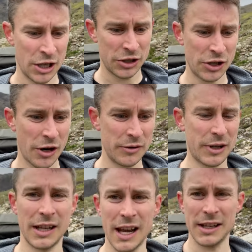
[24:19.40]
show
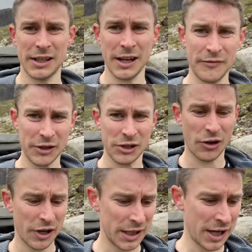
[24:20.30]
that there's another
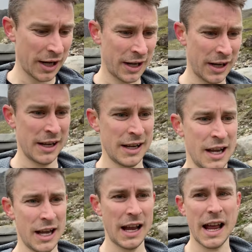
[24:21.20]
side
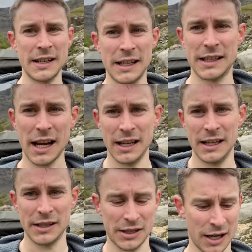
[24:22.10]
at the end of the day
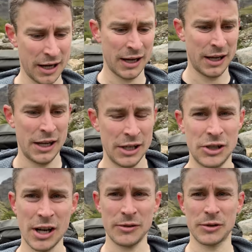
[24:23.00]
this
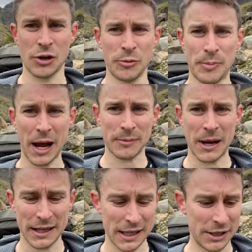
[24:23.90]
channel's called
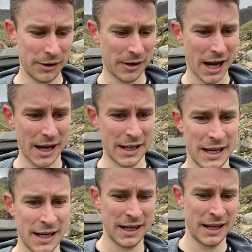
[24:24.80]
Backpacking UK
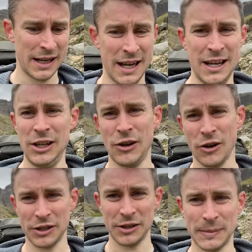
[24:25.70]
you
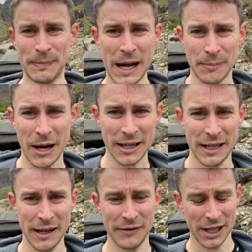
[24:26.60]
got to do some
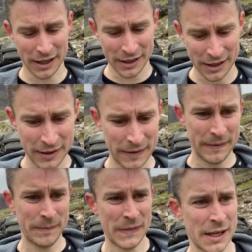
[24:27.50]
backpacking haven't you
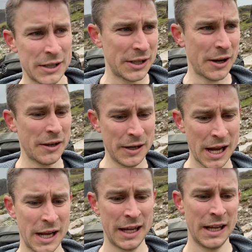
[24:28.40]
so
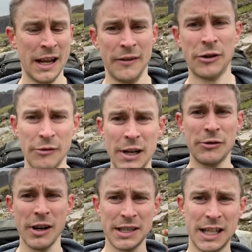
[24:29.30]
if you're
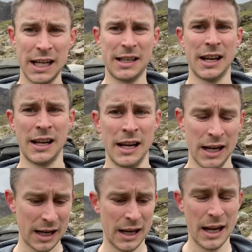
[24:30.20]
interested
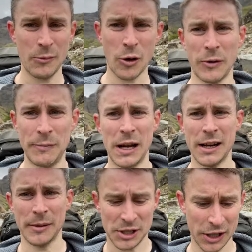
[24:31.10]
in what we've been
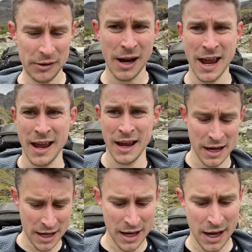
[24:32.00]
up to
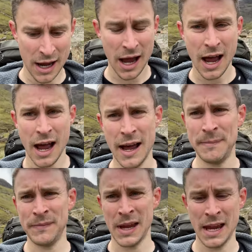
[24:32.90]
um,